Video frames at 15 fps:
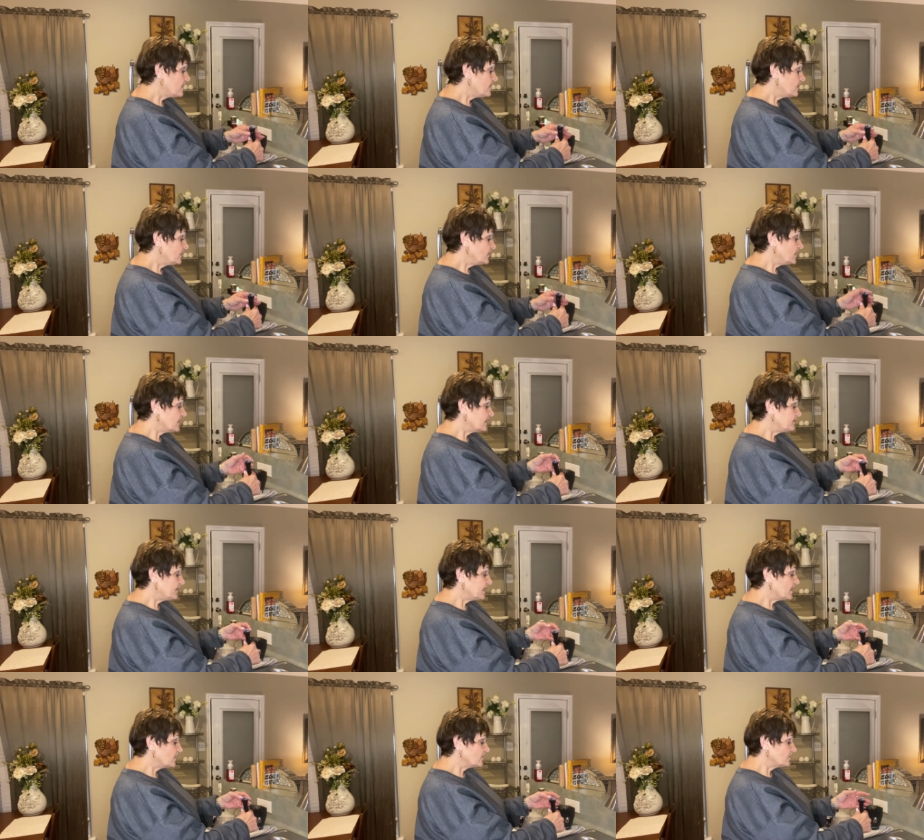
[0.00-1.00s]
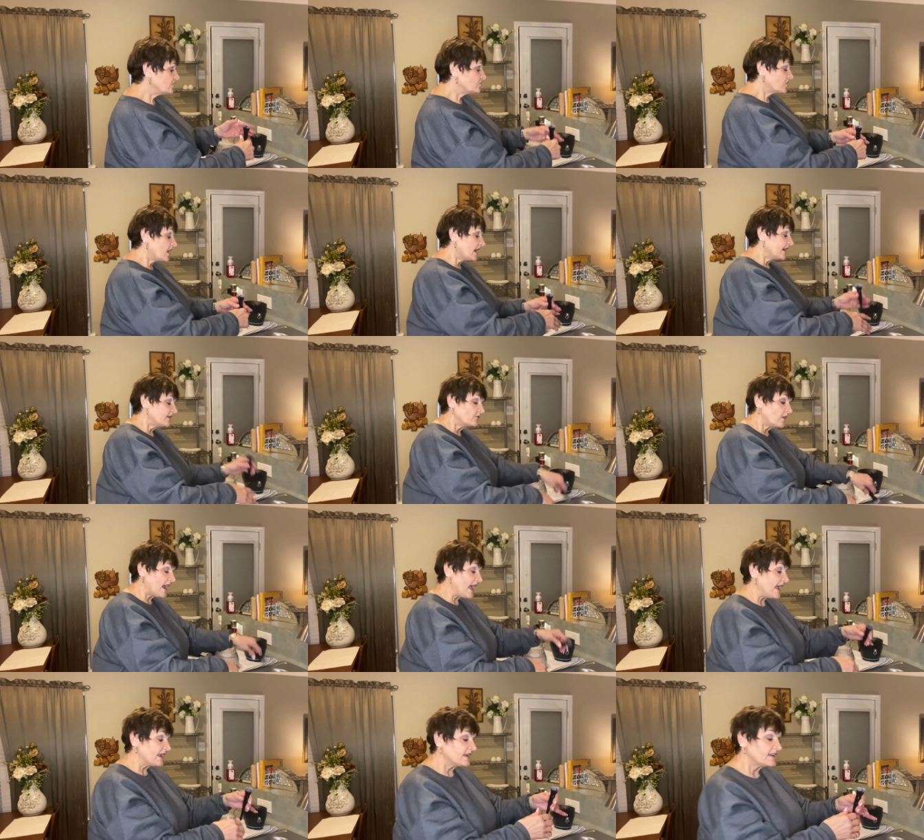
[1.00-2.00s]
You can put it on your drying
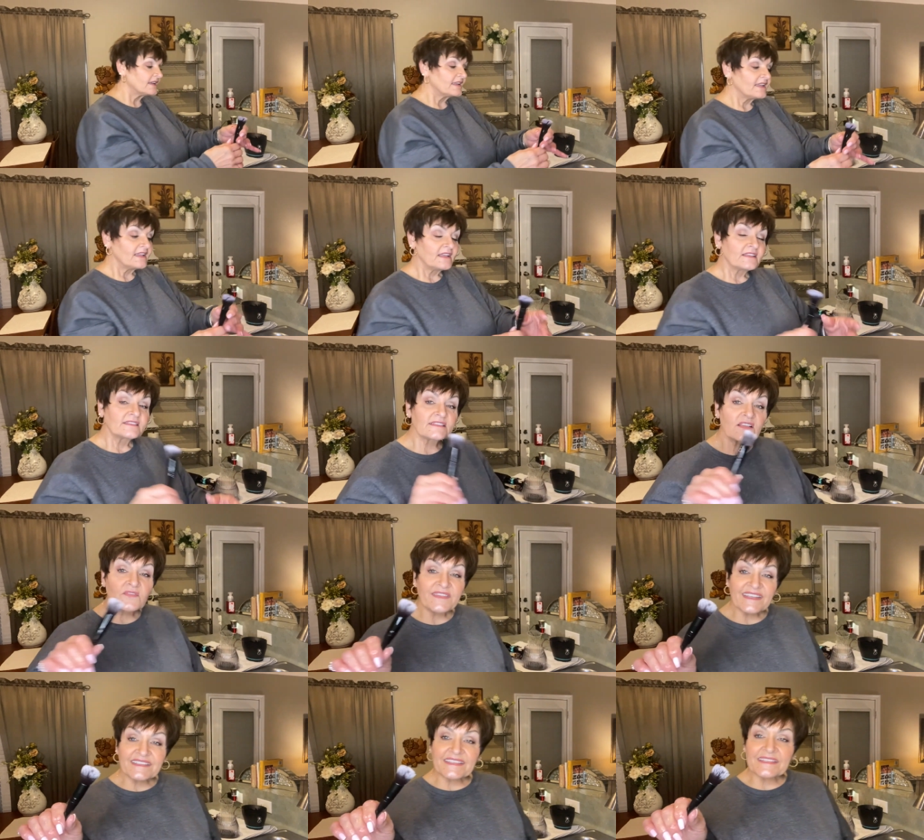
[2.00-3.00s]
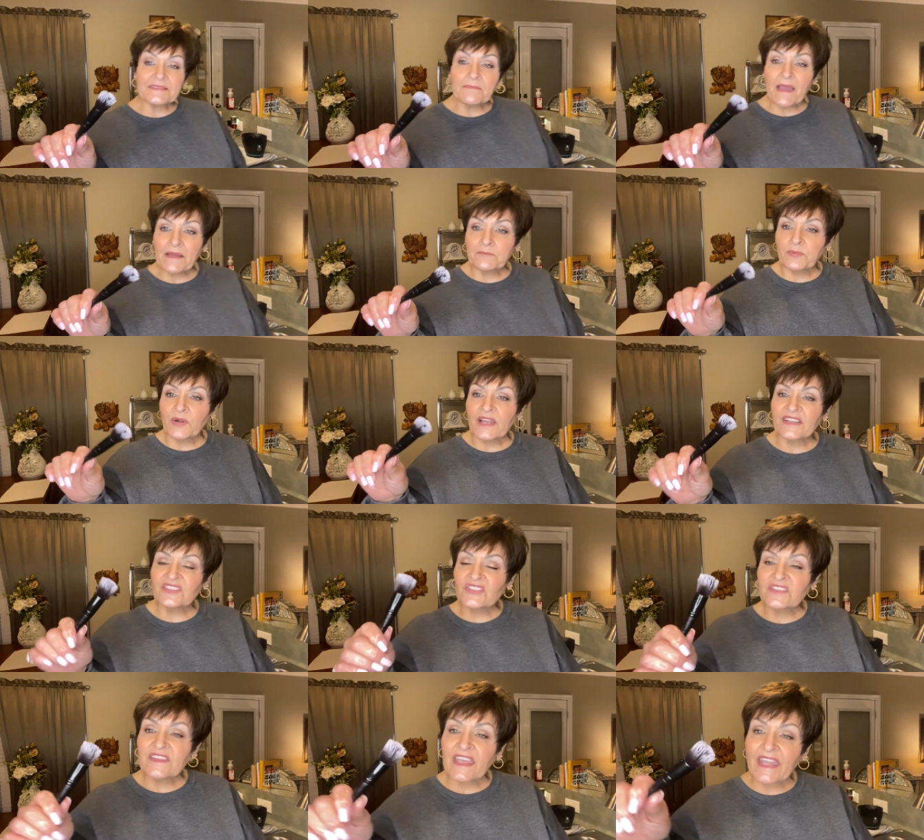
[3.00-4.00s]
rack. So this is my
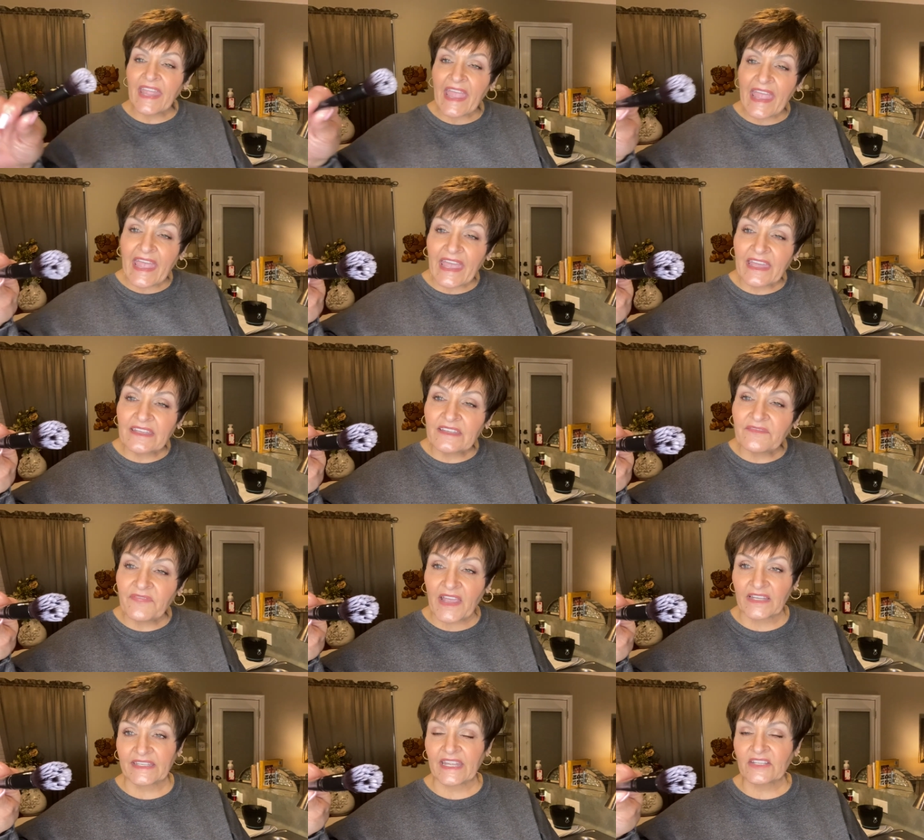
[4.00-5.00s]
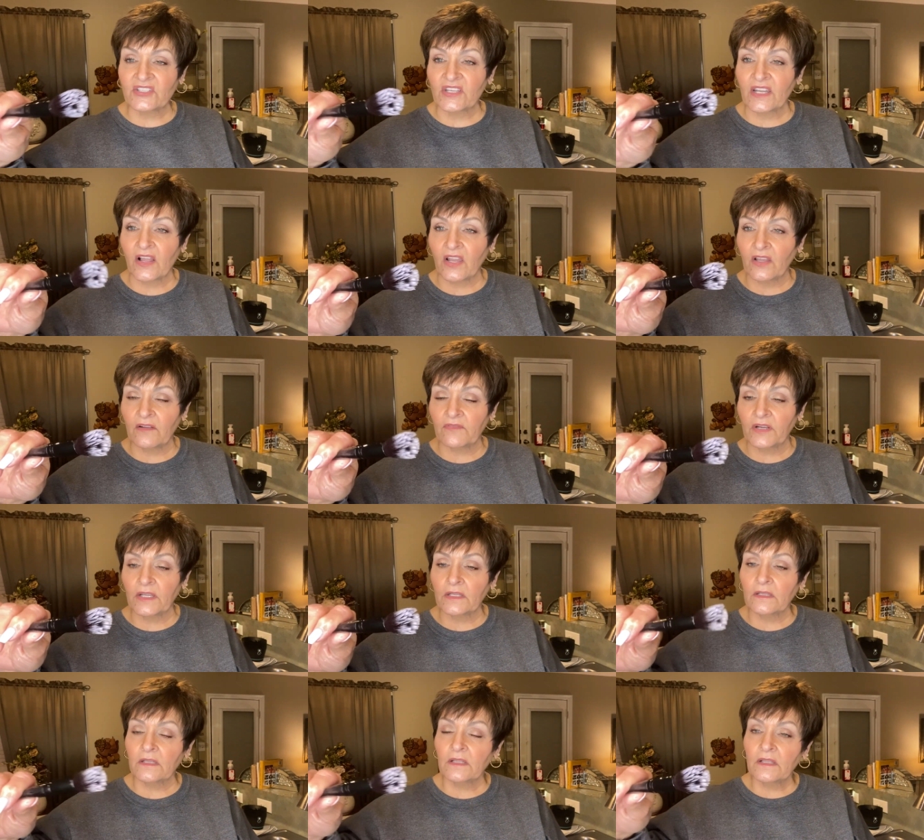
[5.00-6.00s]
brush that had foundation all over
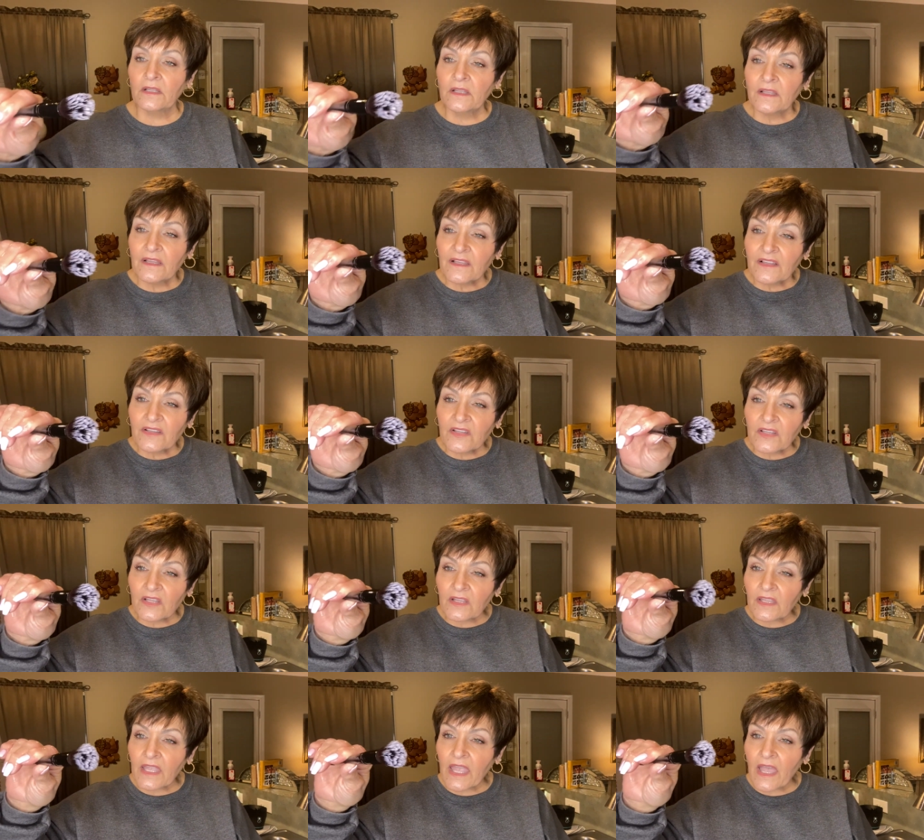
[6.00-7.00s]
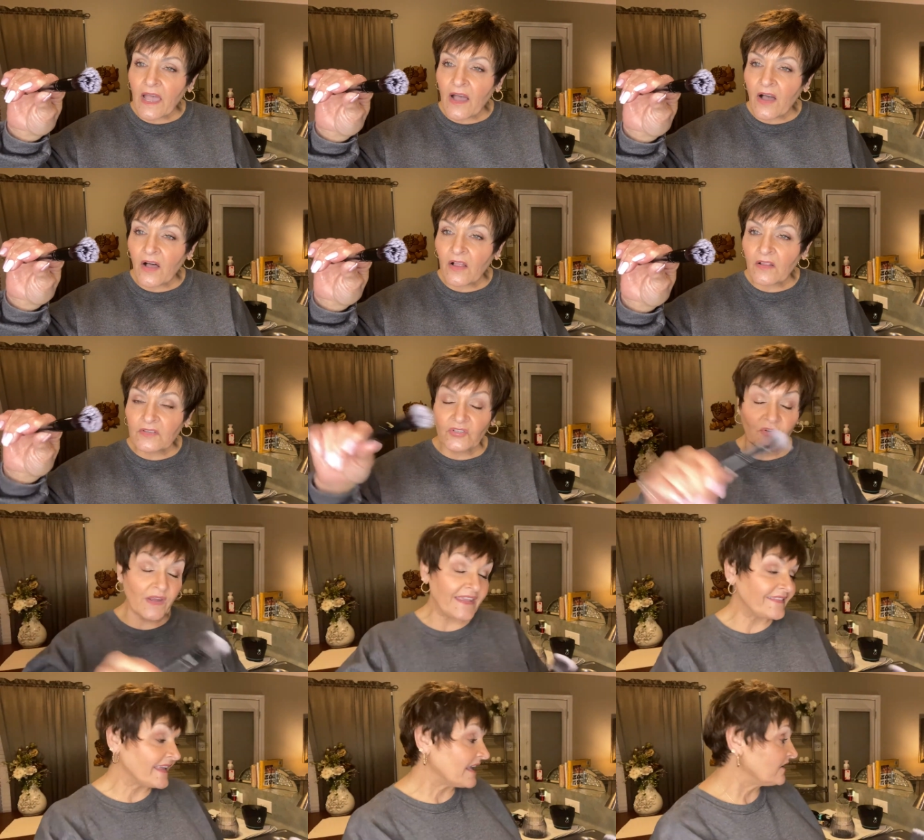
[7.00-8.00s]
it. Look how
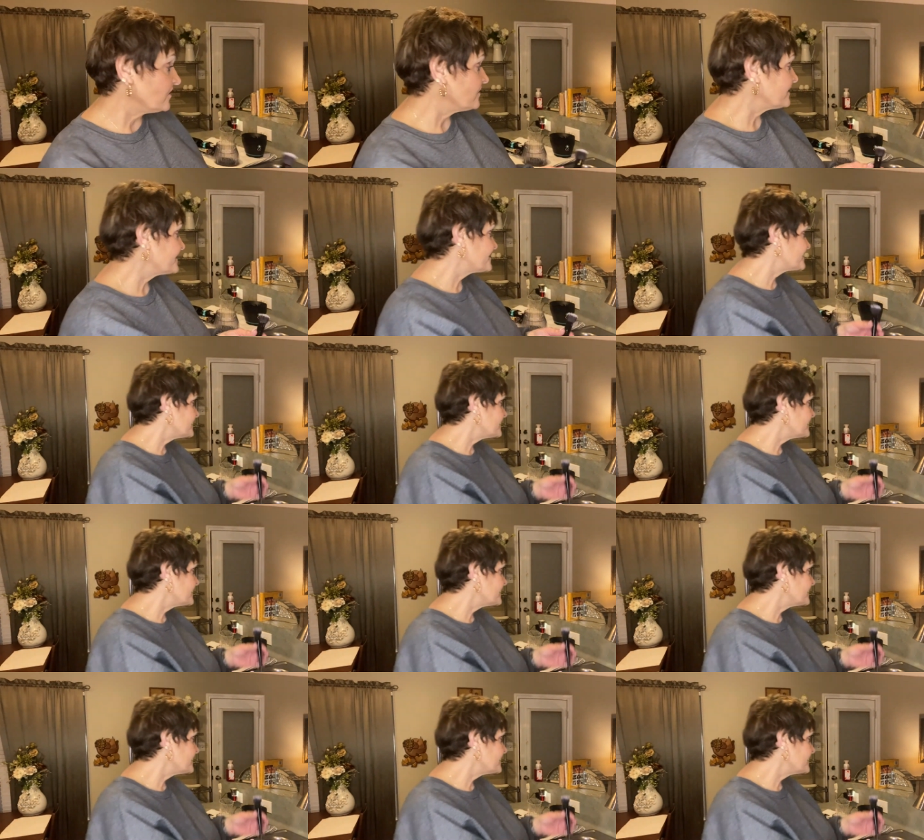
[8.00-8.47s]
great that looks.